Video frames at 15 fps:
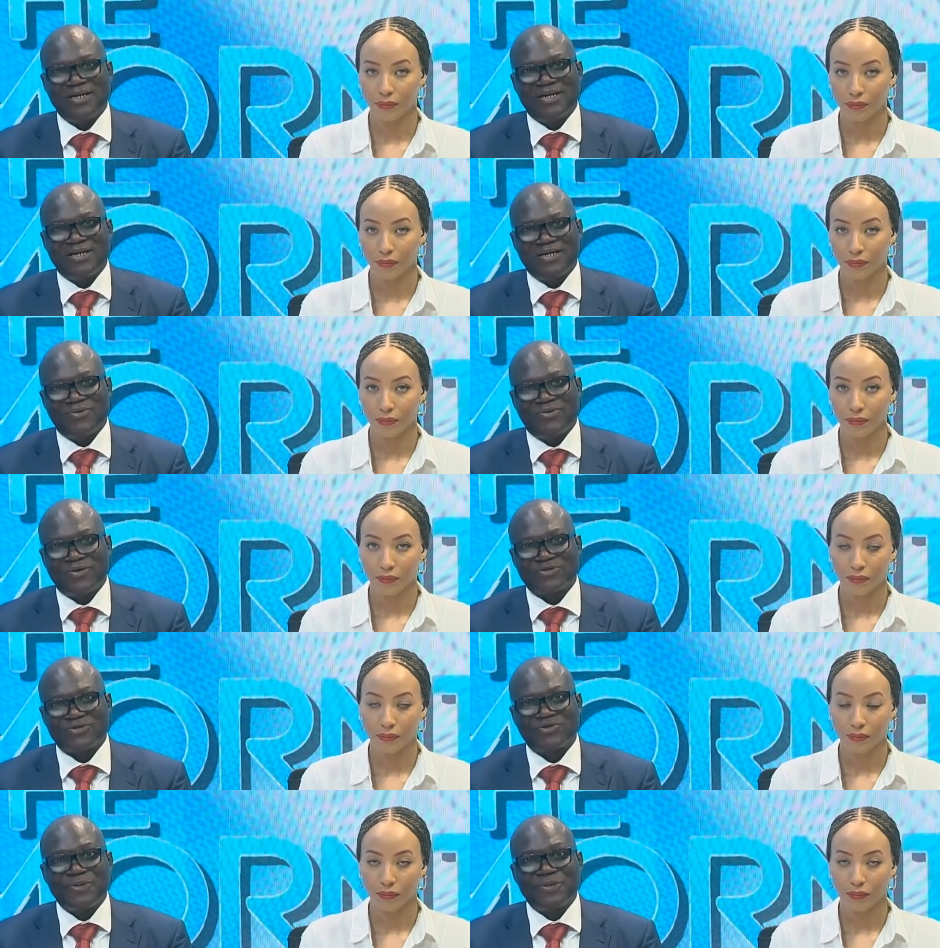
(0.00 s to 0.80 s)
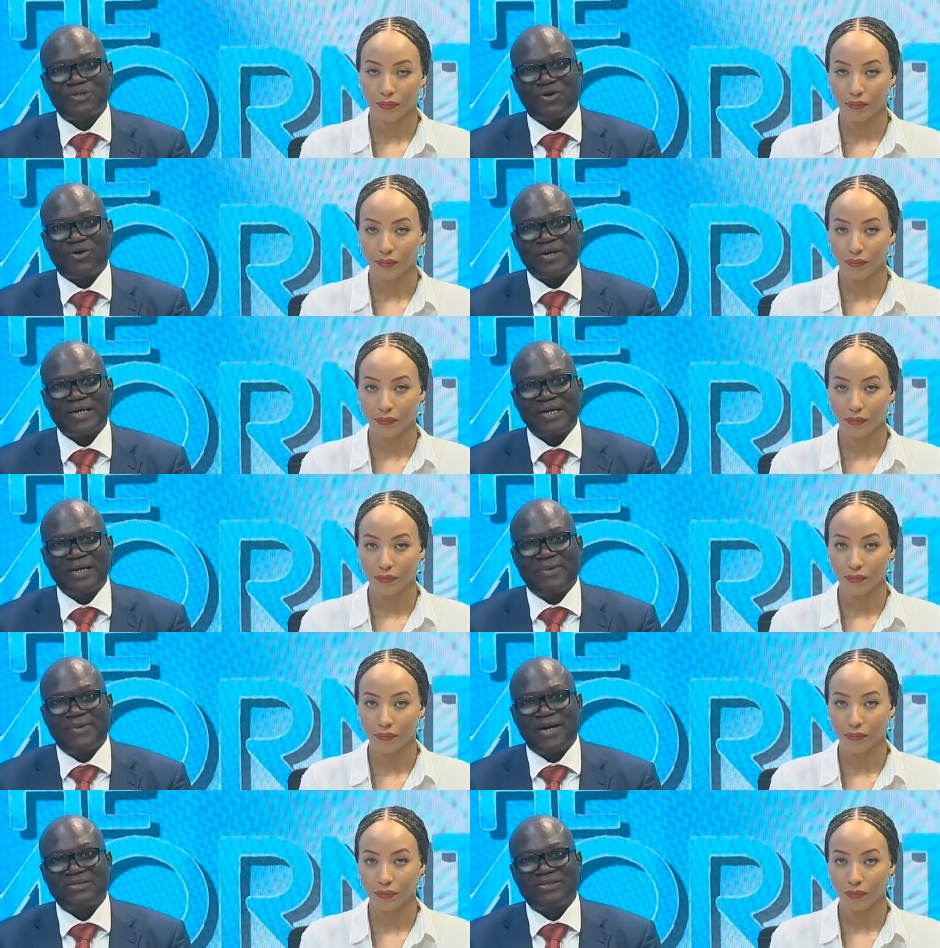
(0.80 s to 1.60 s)
Speaker 1: He will also be talking
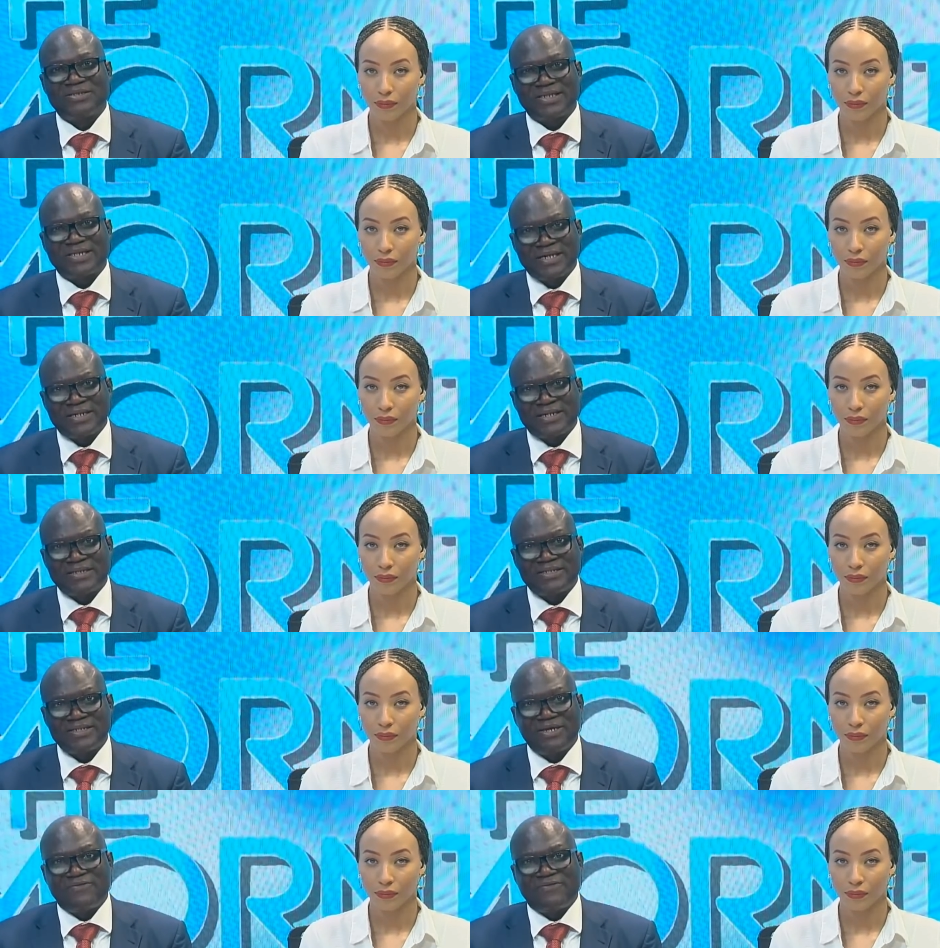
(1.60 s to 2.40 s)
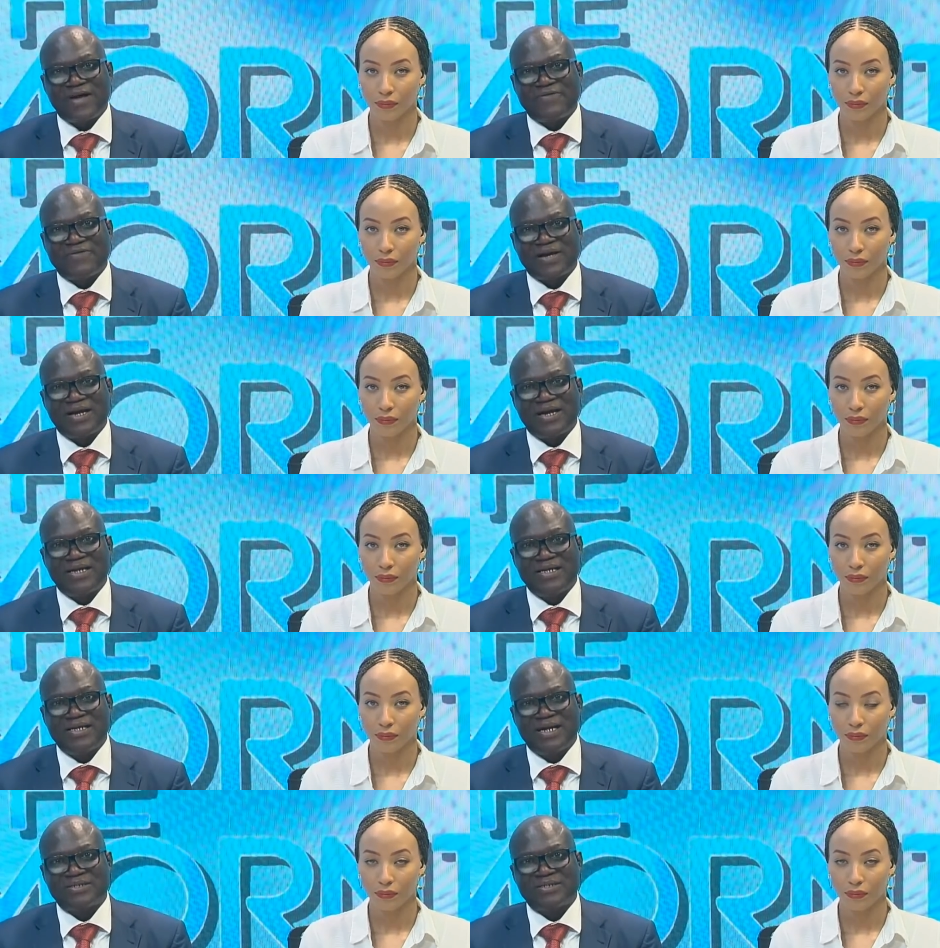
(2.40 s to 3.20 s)
about the tendency of African
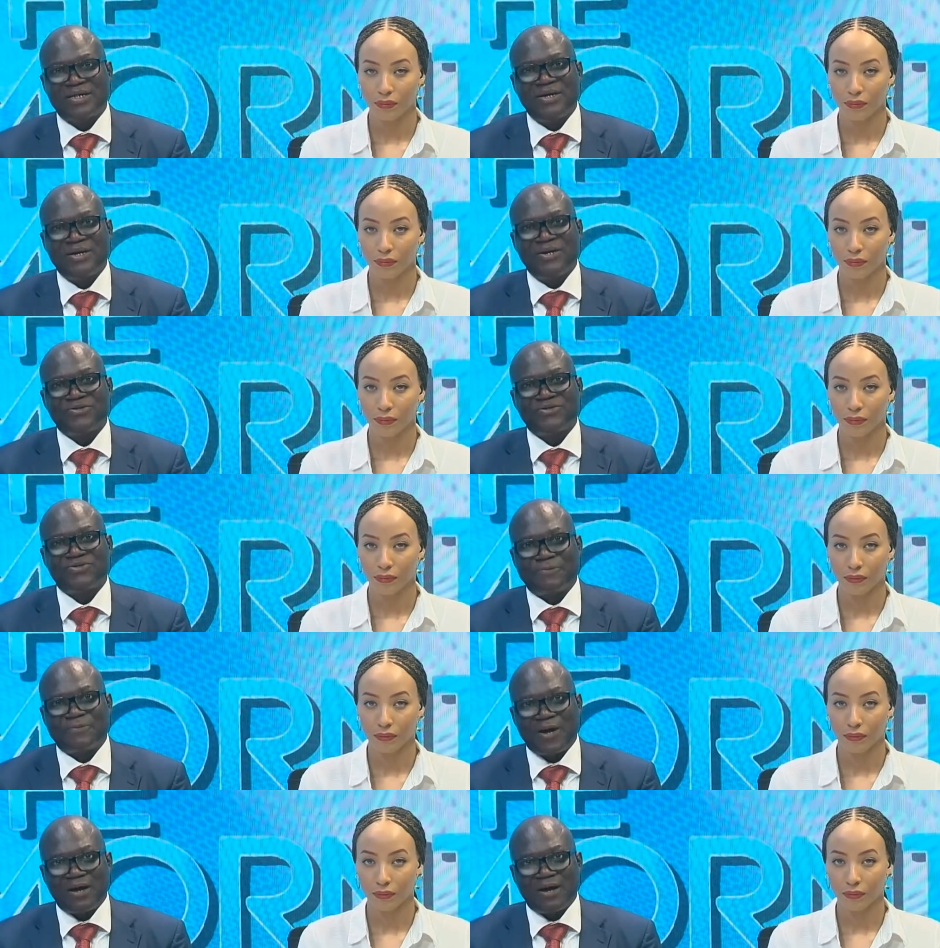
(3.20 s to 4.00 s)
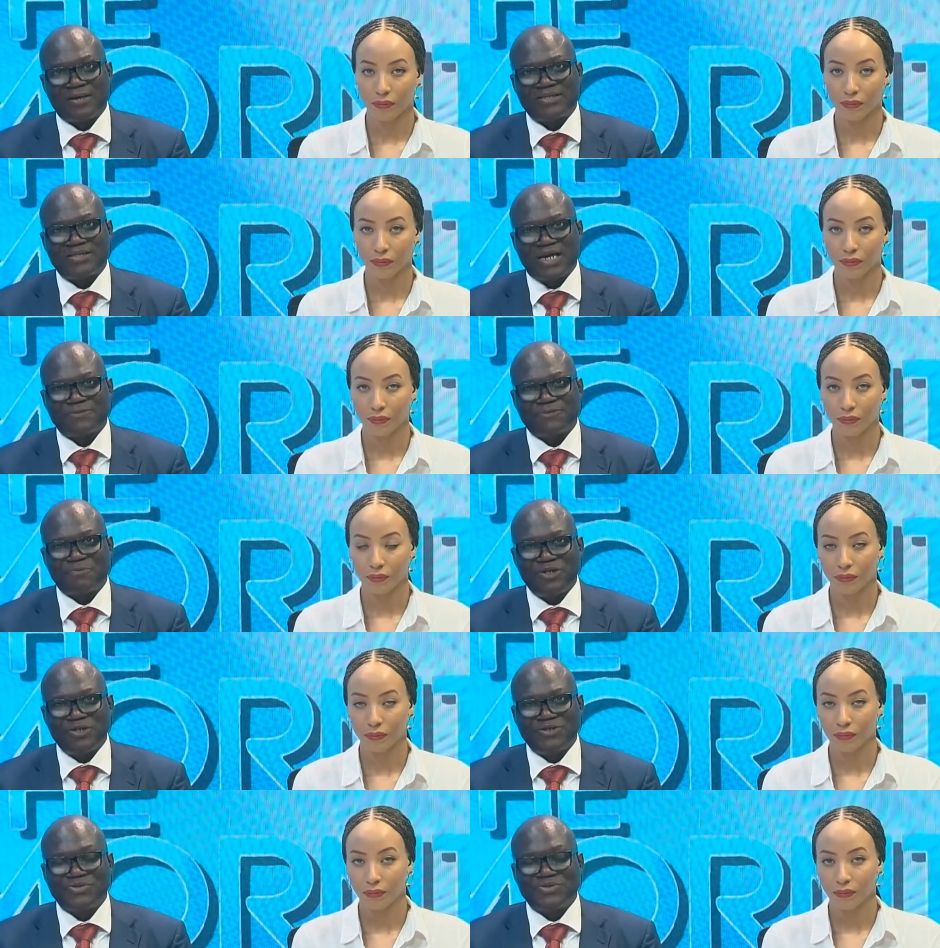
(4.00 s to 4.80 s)
leaders to prioritize
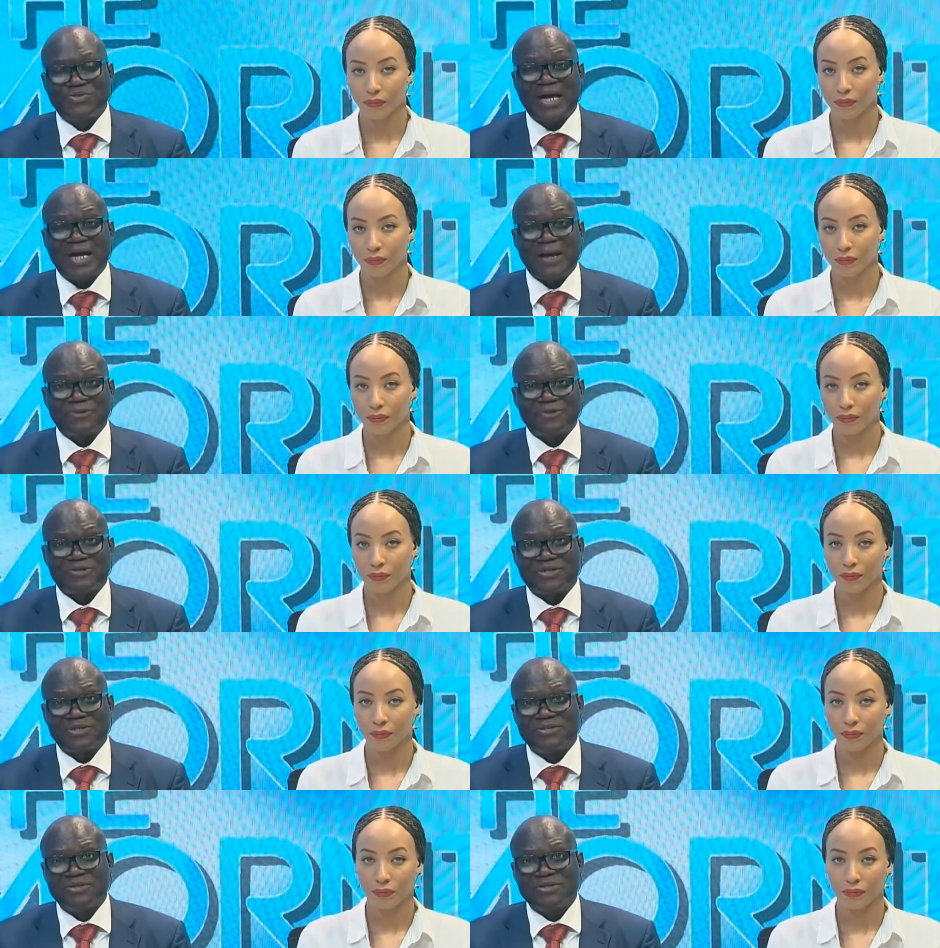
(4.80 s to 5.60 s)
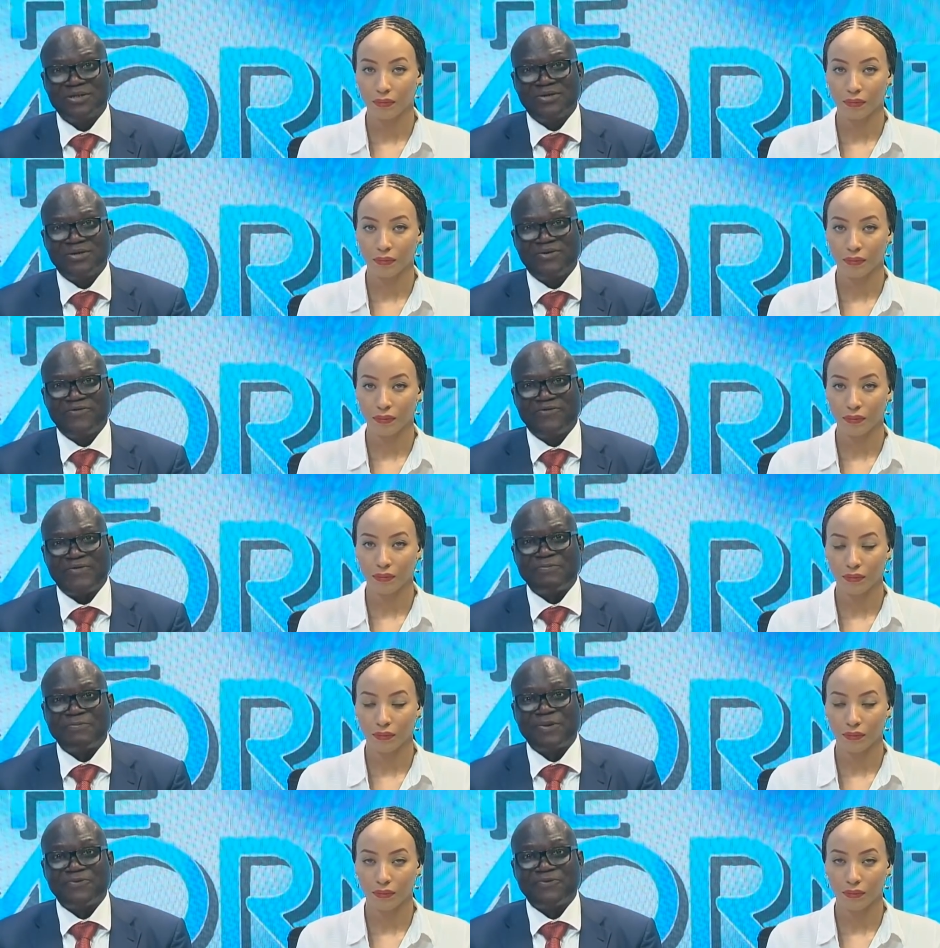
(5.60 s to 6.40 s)
political capital over
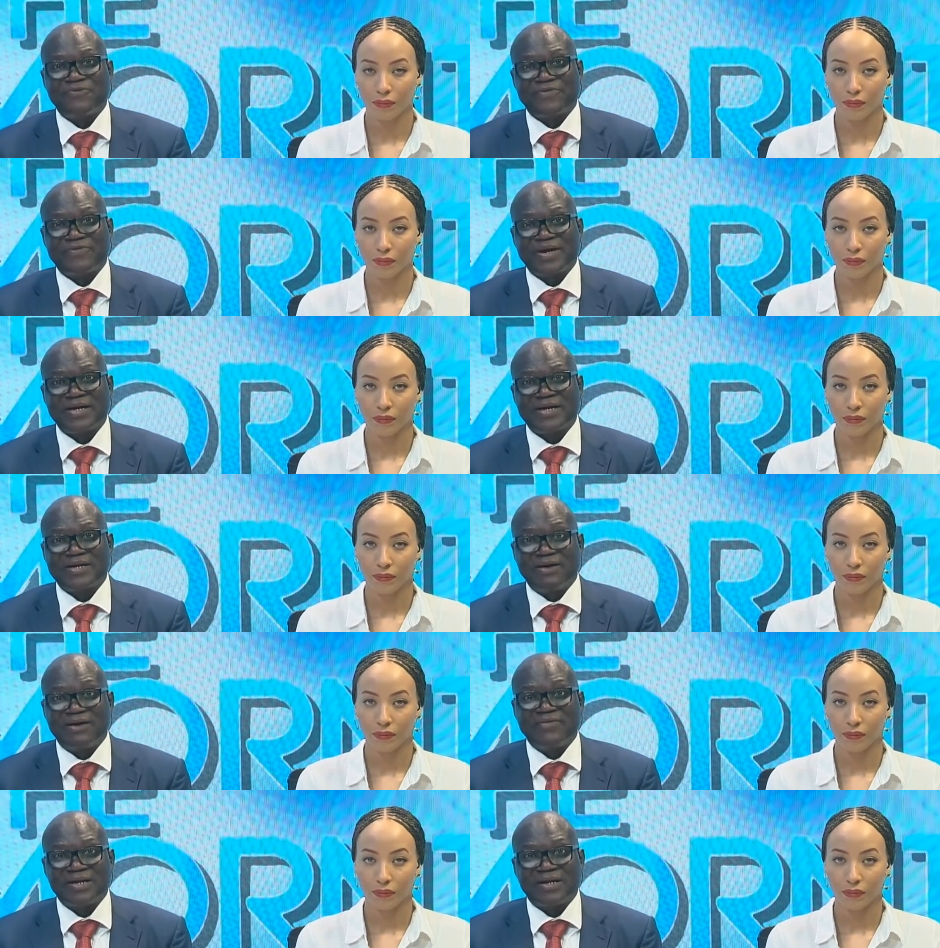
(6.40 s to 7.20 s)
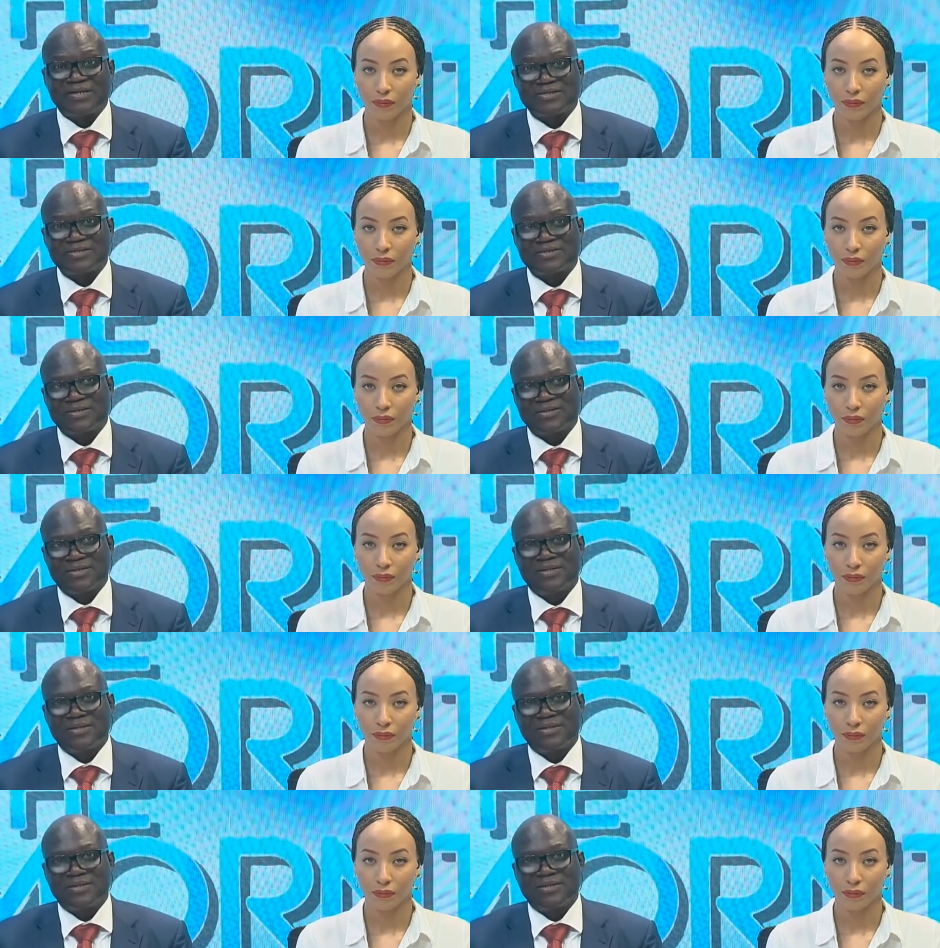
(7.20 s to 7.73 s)
people friendly governance.